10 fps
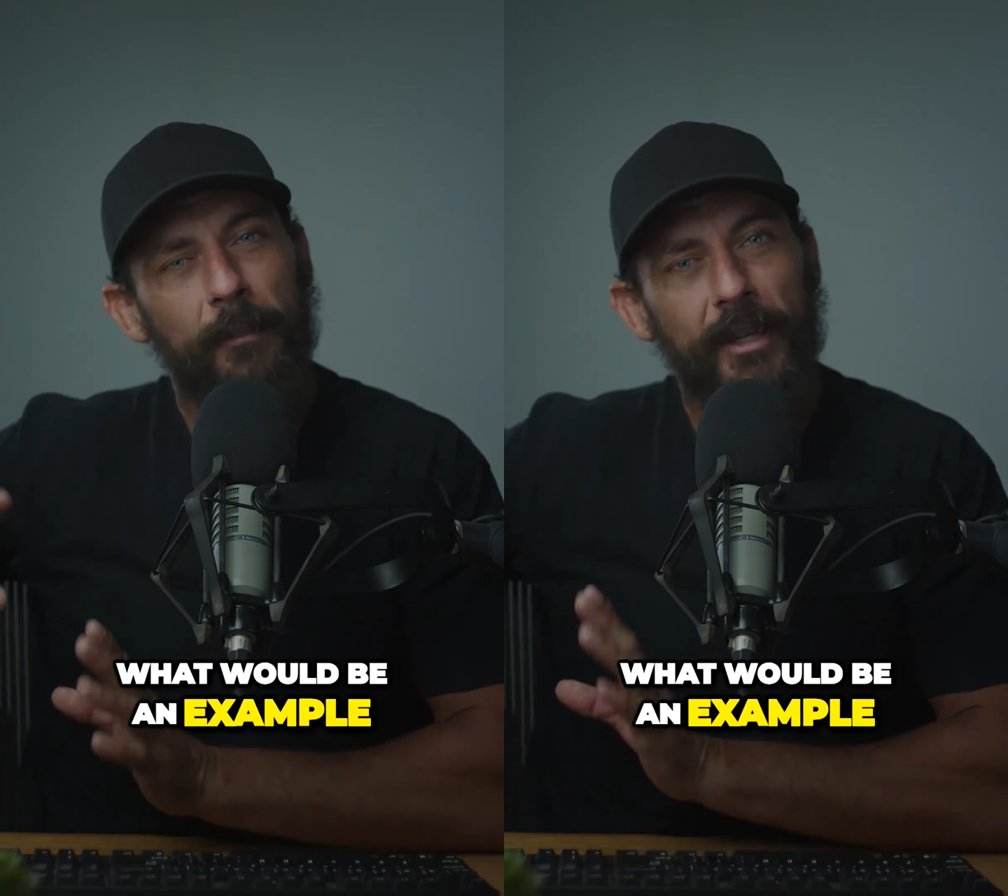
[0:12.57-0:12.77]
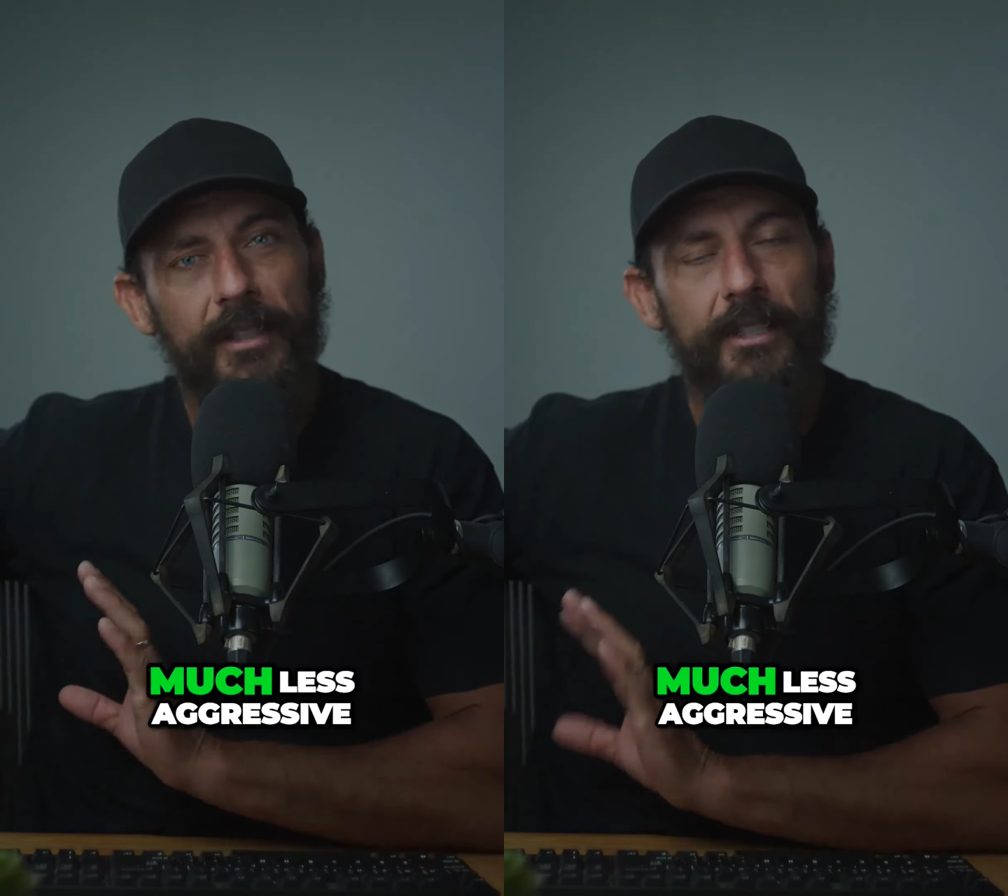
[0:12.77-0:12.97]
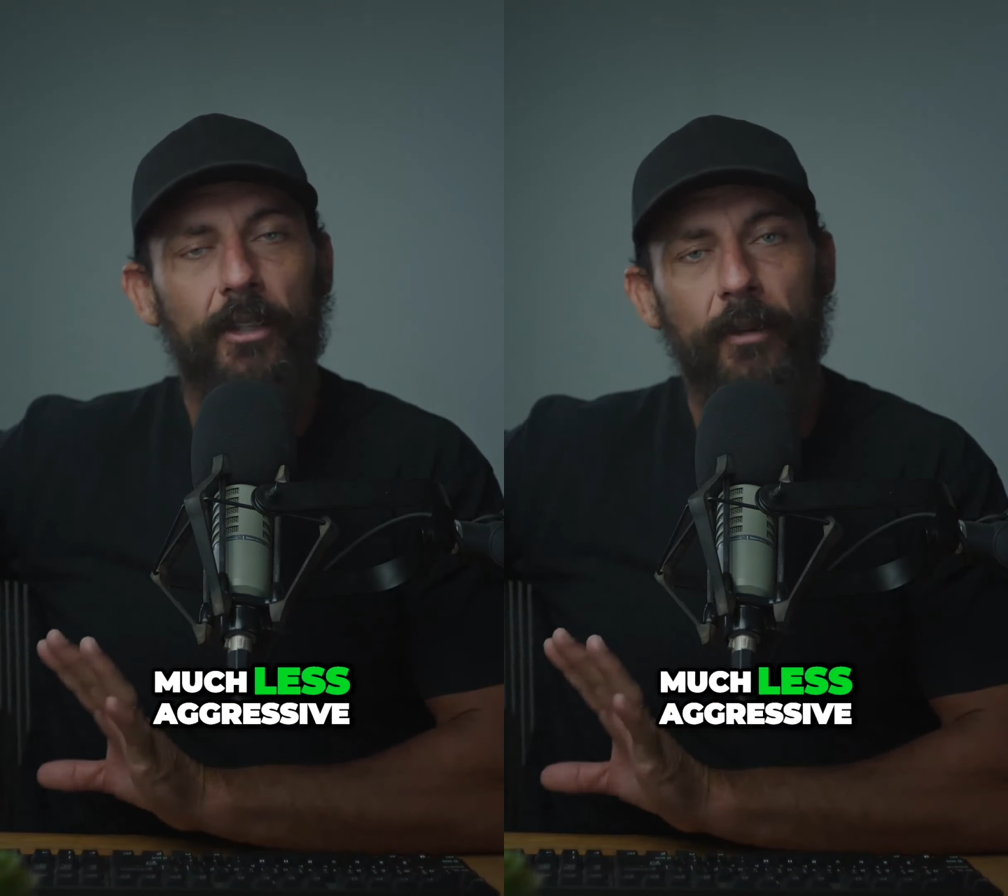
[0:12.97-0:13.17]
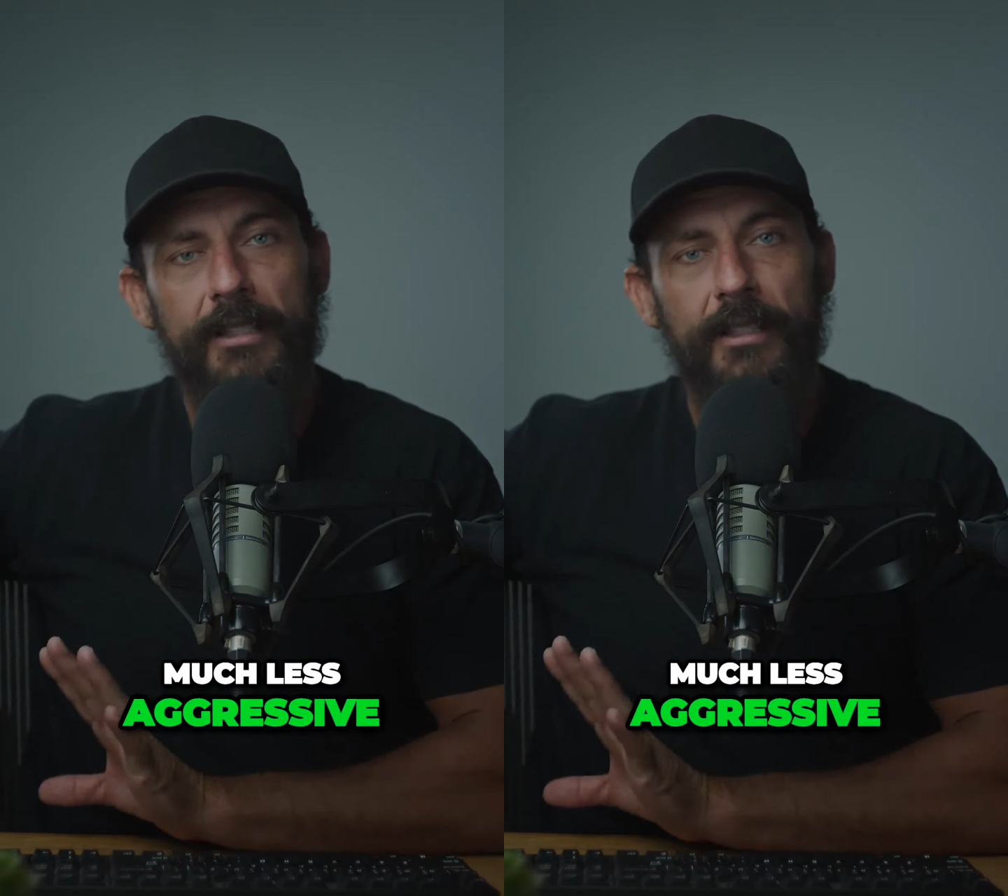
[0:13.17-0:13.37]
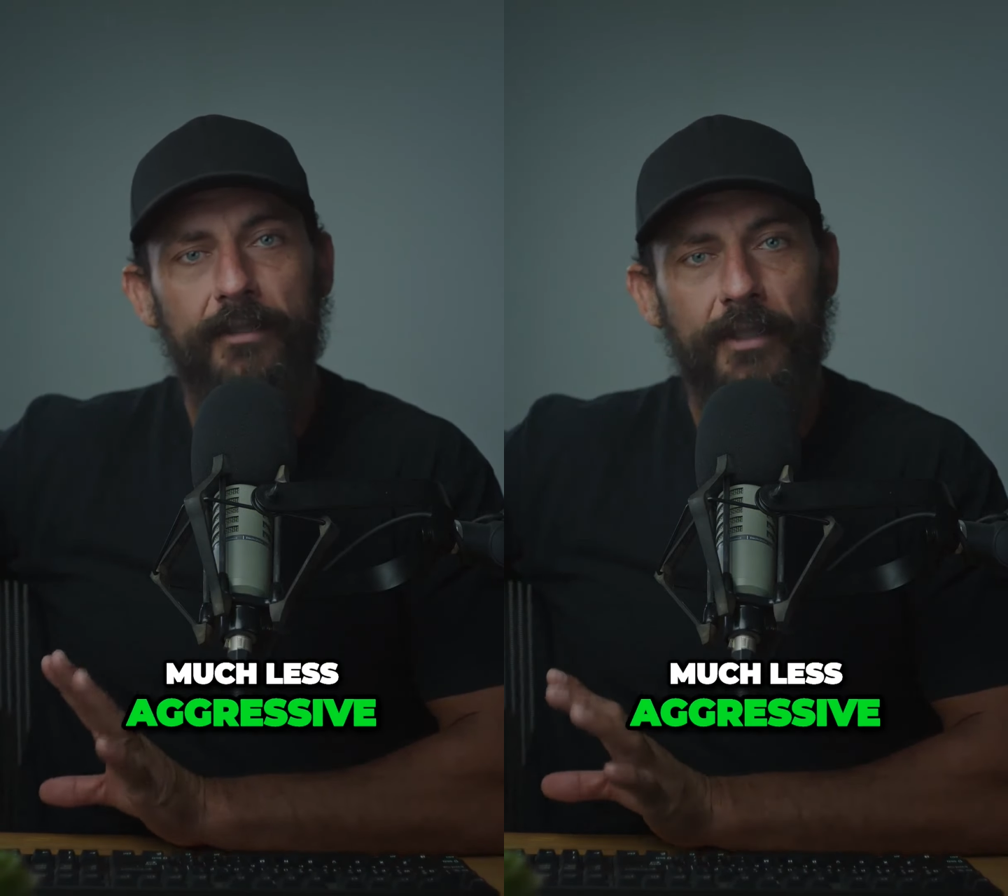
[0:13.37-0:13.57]
much less
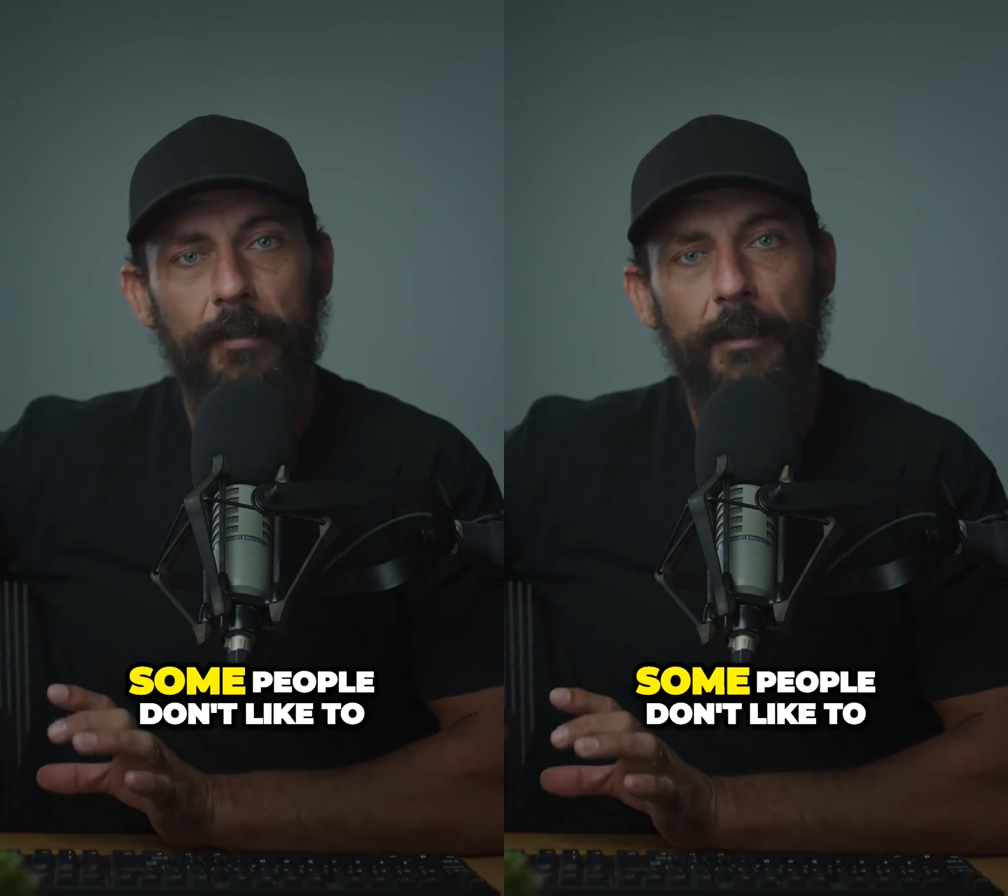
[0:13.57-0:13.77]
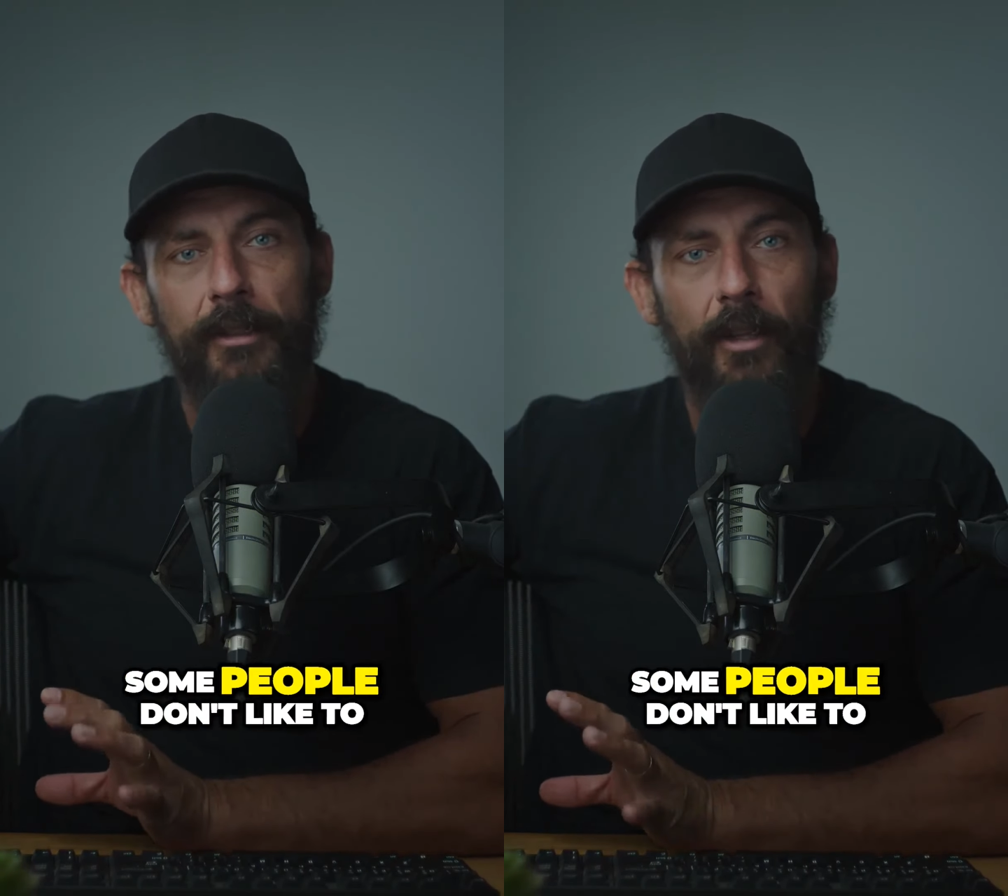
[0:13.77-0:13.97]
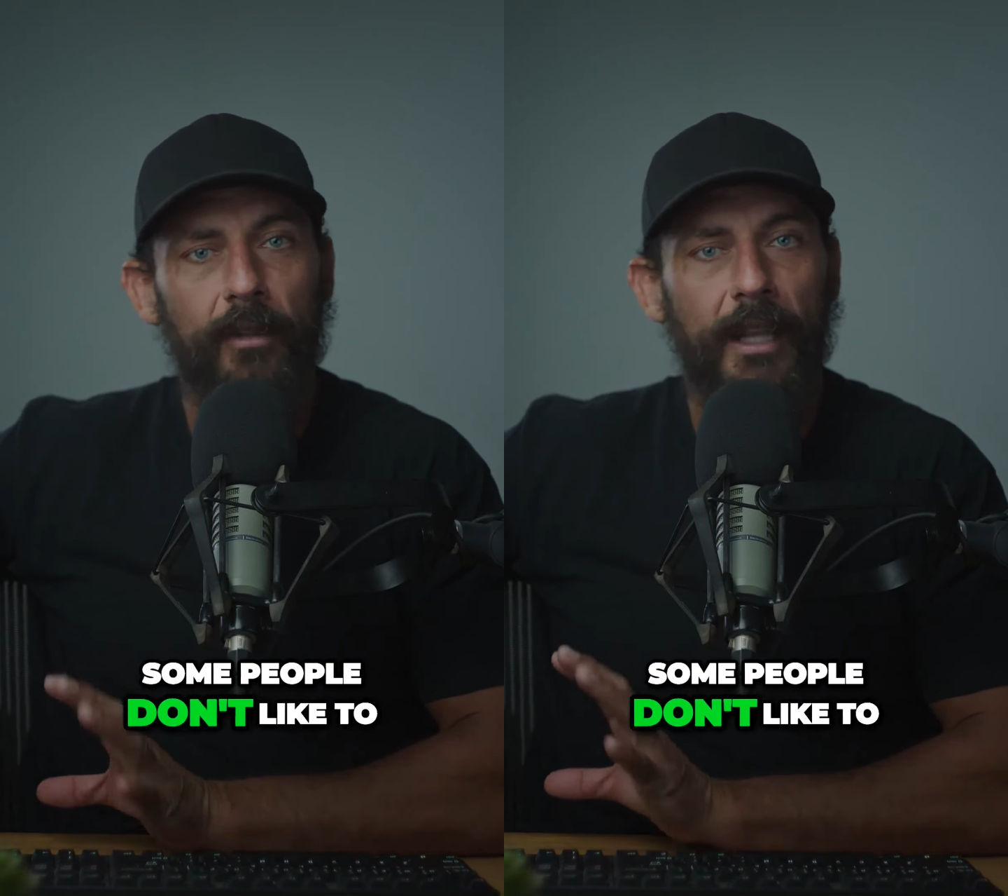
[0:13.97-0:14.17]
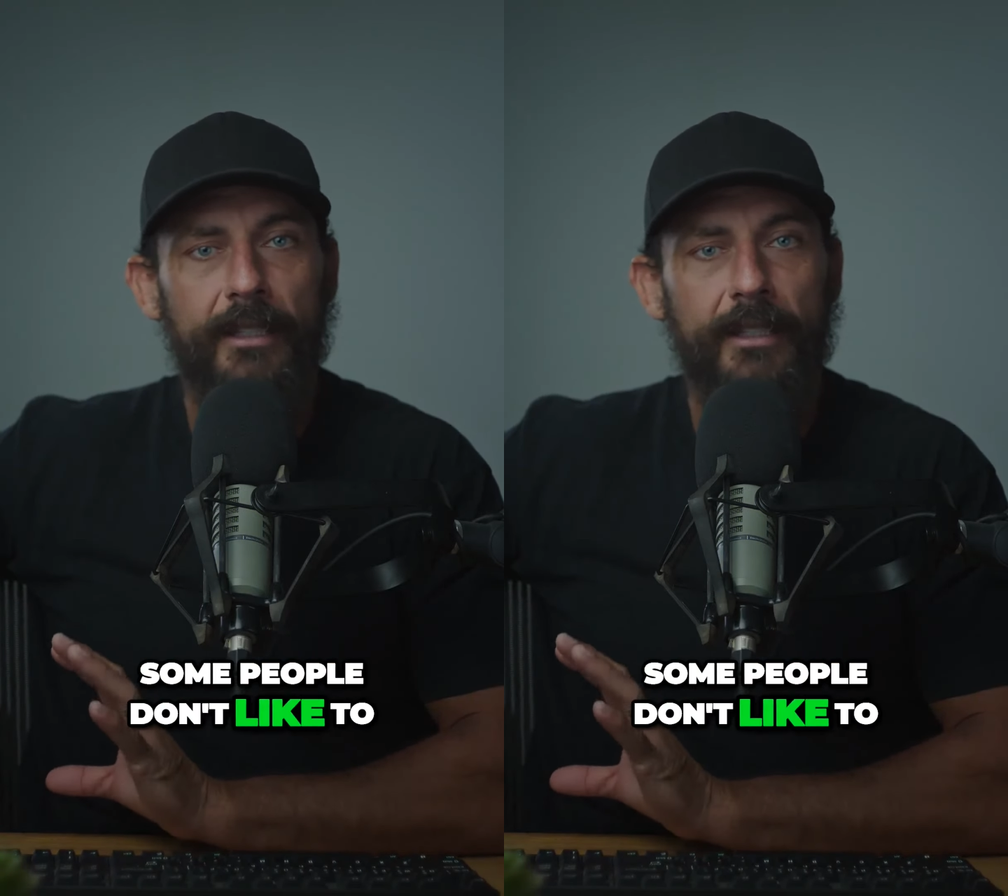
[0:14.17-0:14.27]
aggressive some people don't